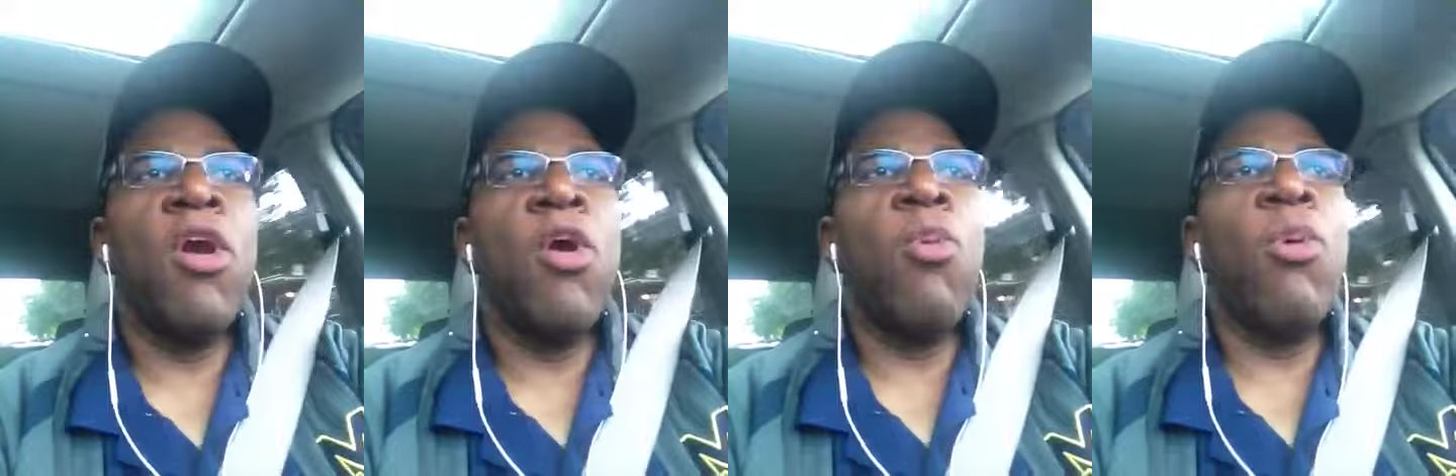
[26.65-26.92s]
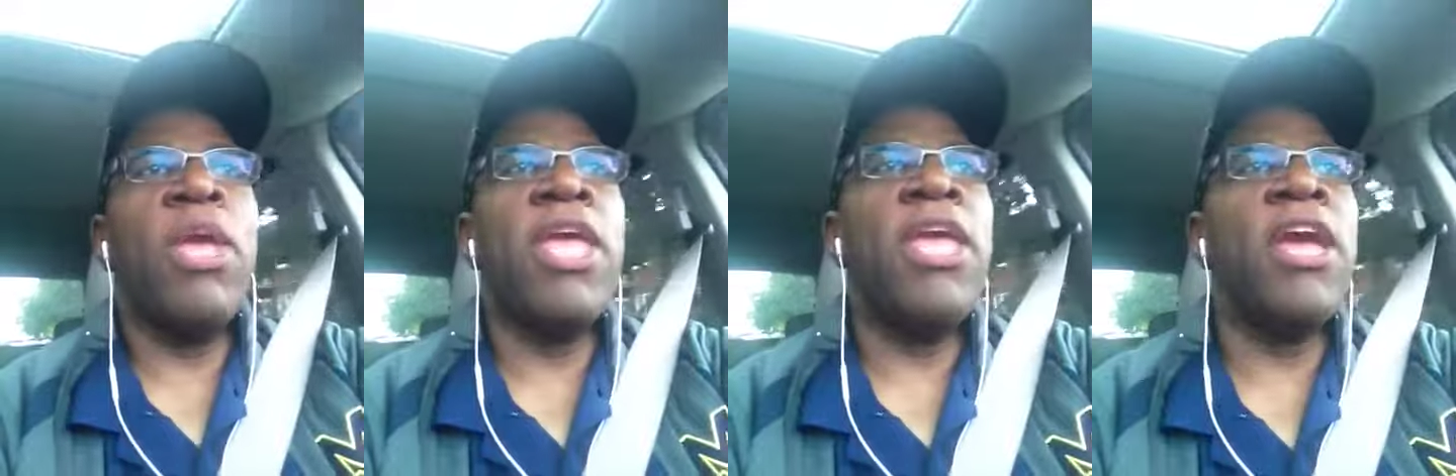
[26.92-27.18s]

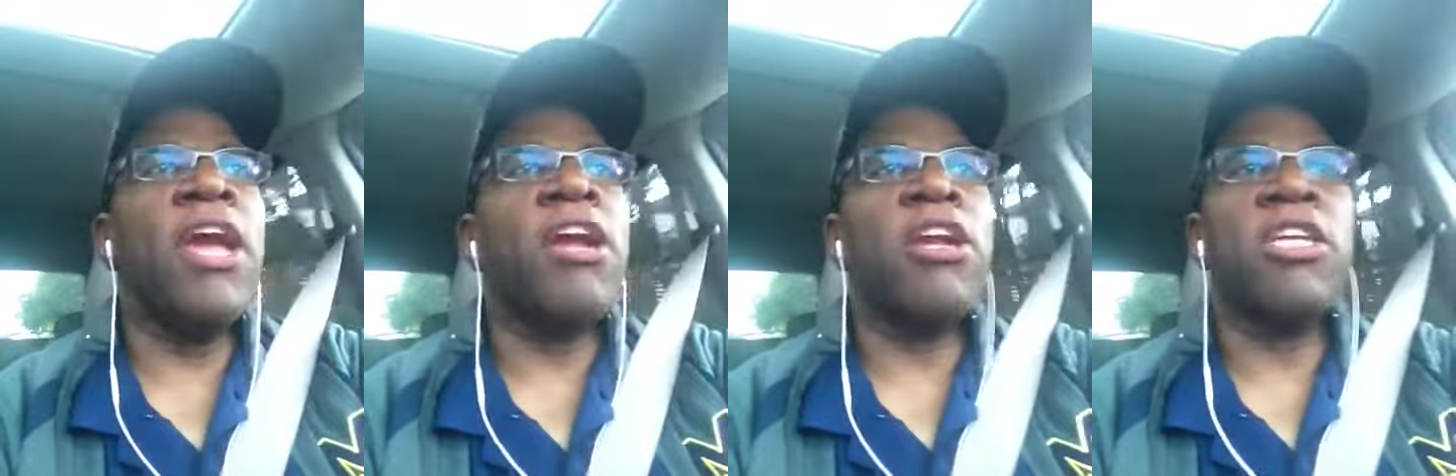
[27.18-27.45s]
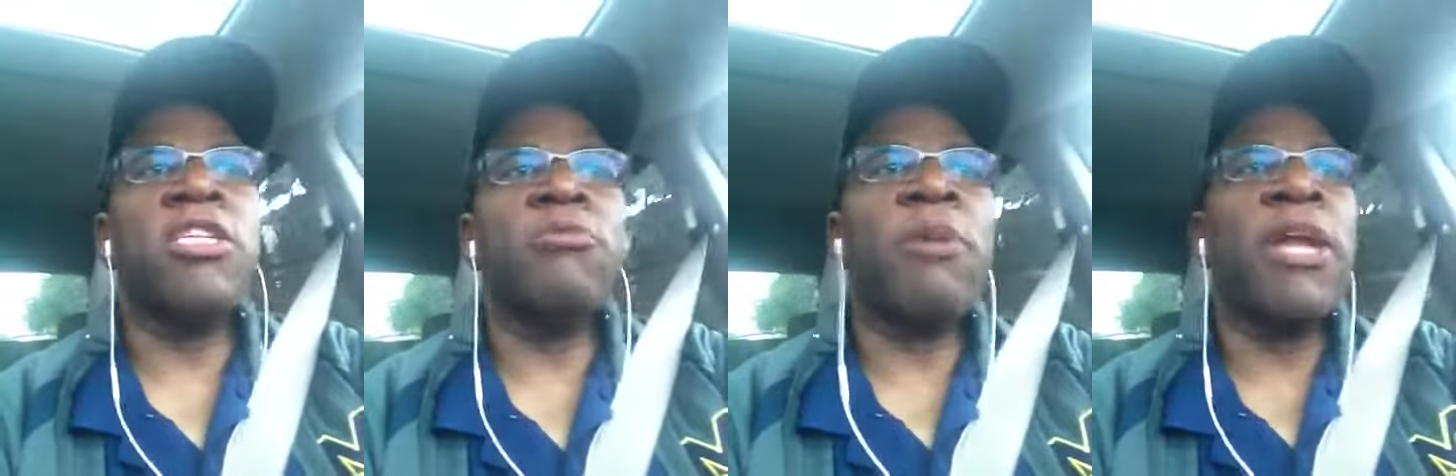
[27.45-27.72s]
We are
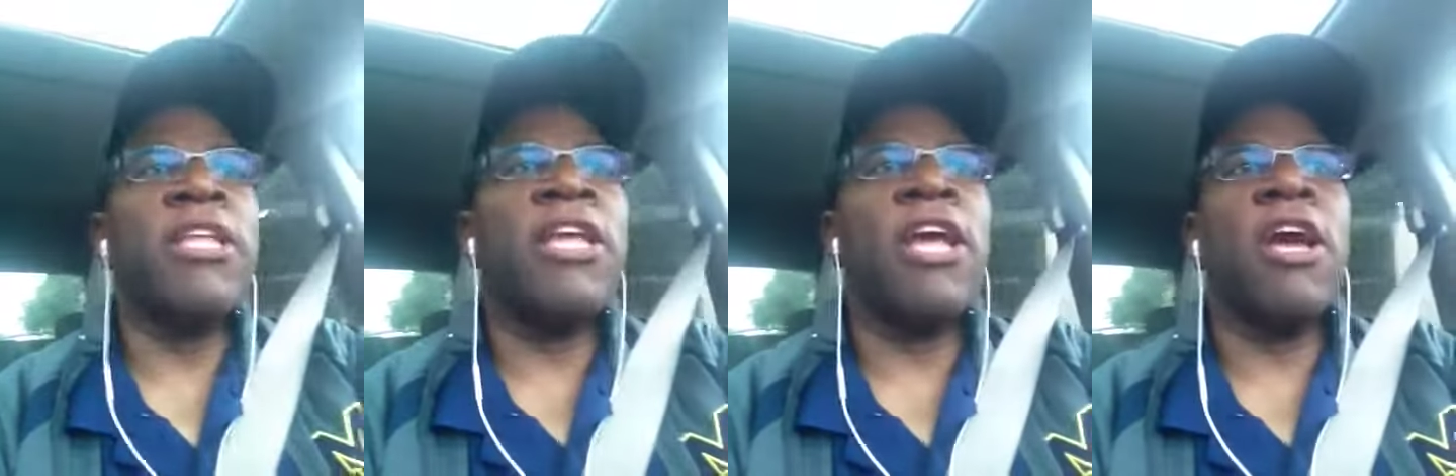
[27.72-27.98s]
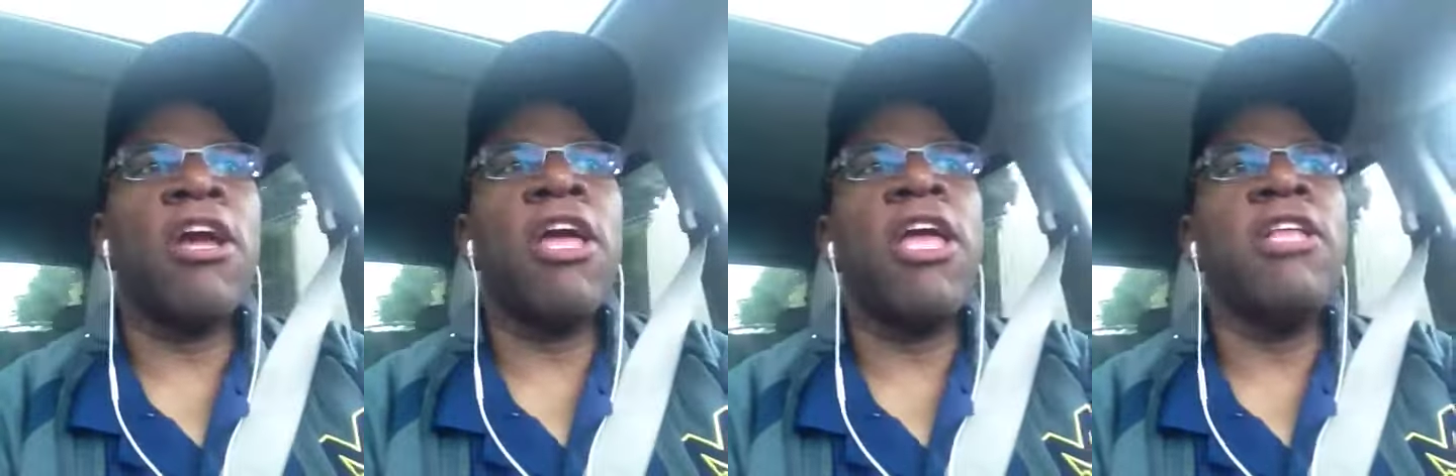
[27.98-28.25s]
expecting
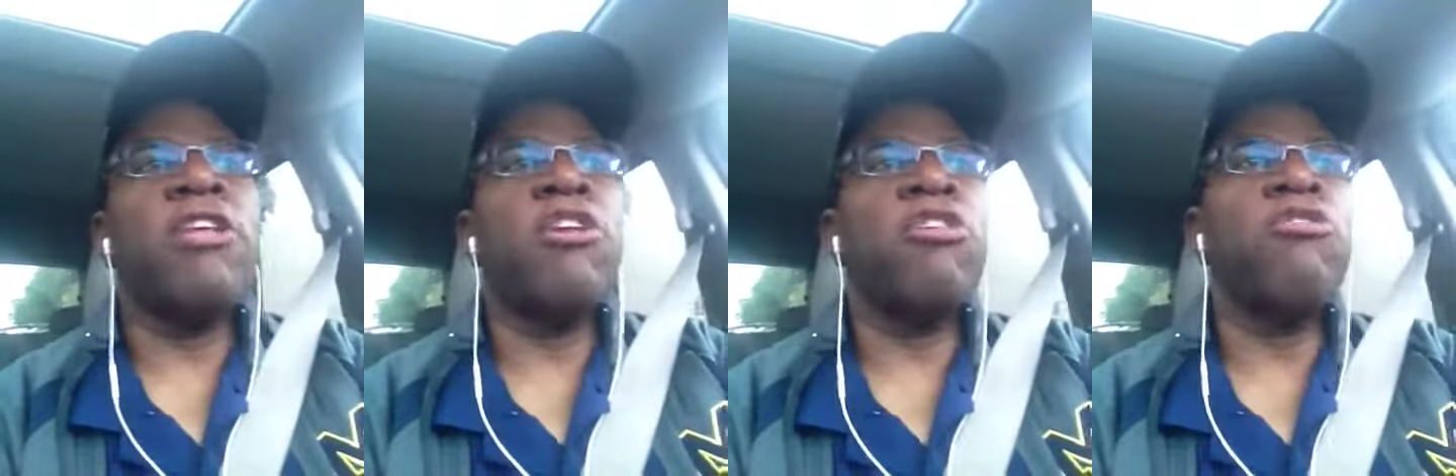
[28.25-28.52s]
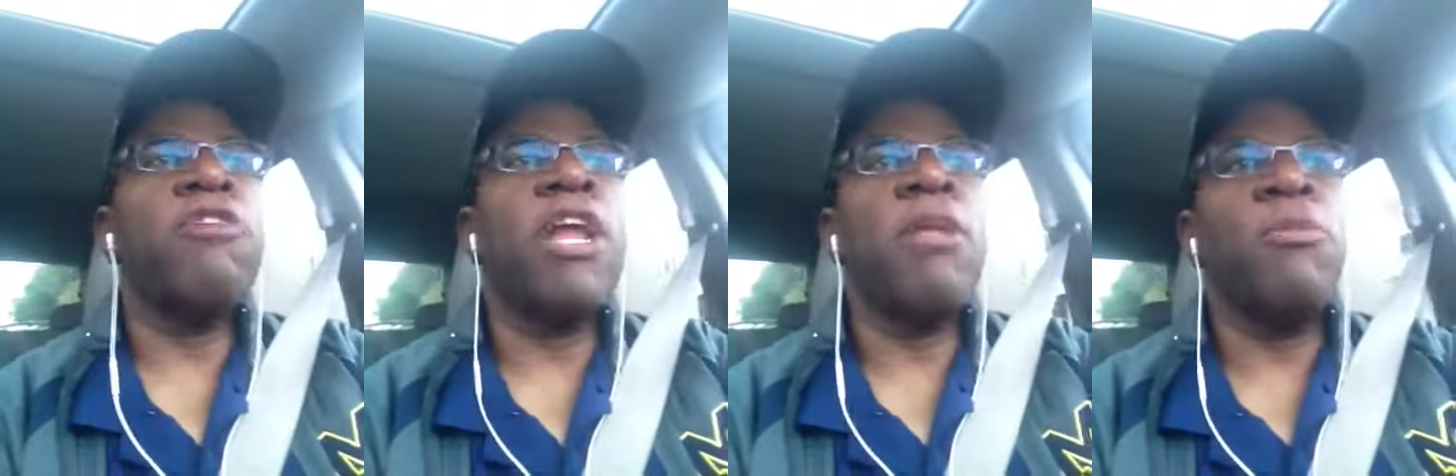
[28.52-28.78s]
an
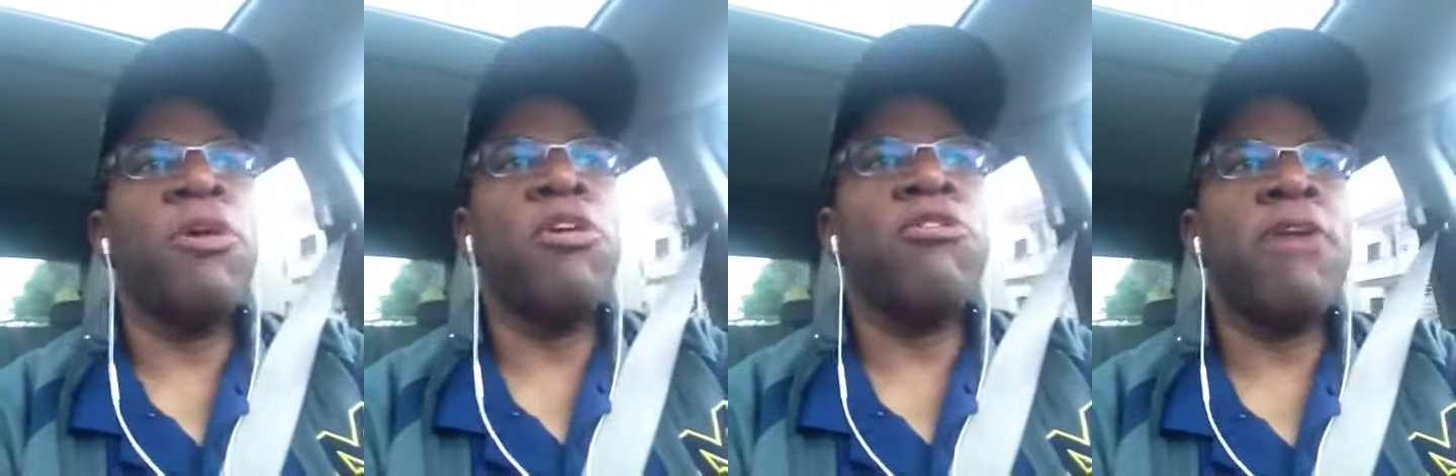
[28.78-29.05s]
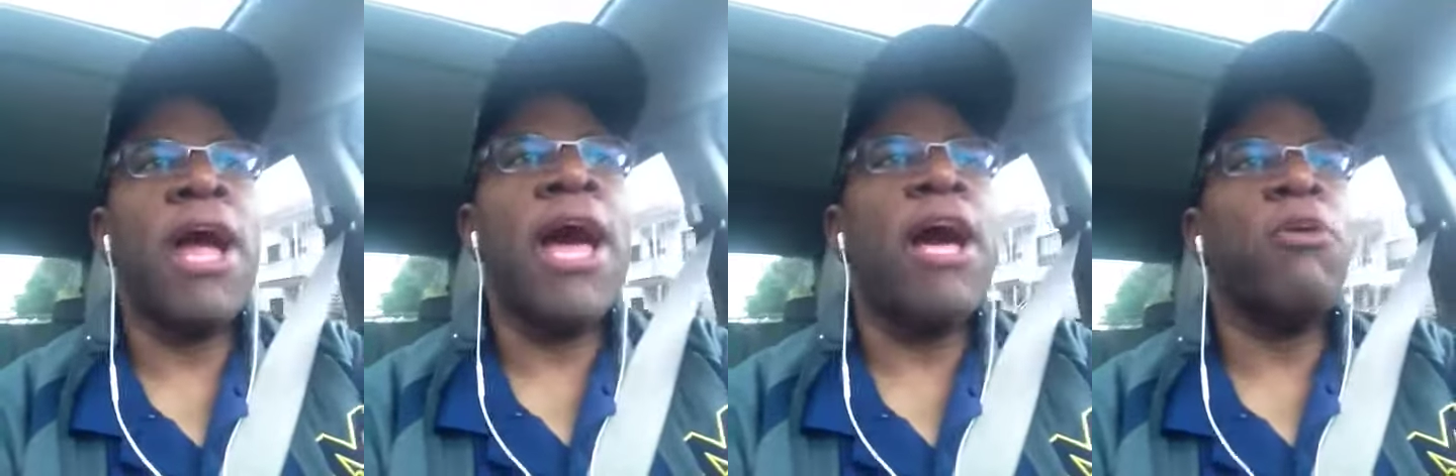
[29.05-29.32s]
incredible
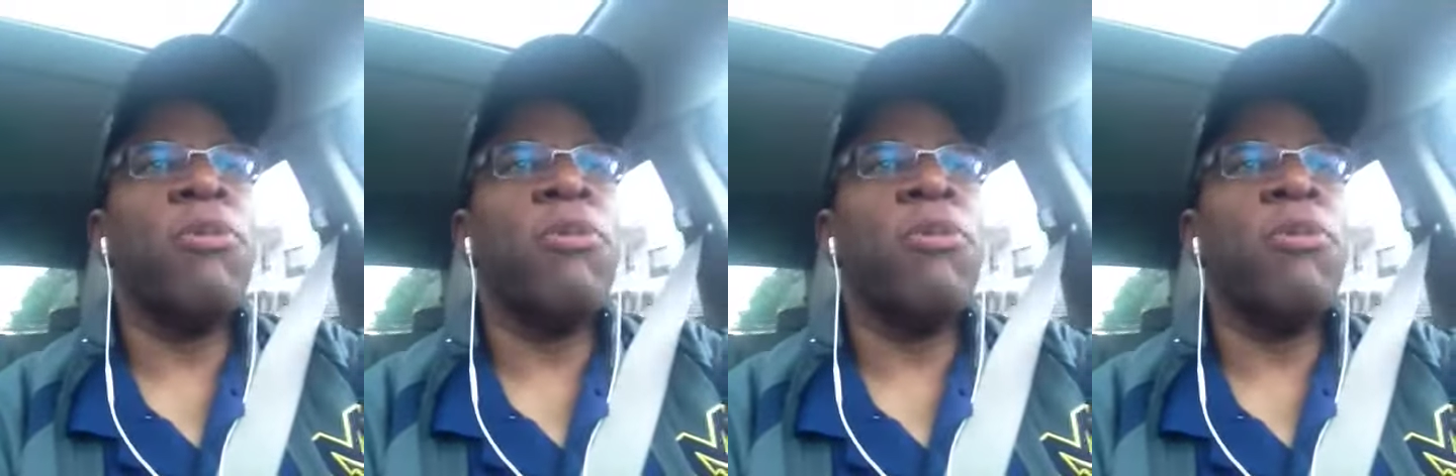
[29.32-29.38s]
crowd.